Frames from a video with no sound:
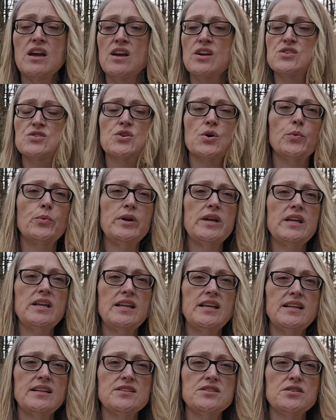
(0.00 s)
So we
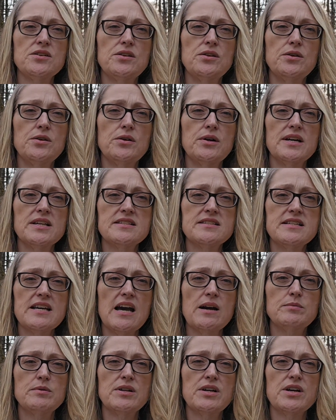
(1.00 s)
need to
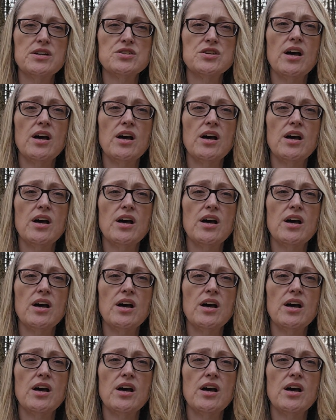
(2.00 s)
establish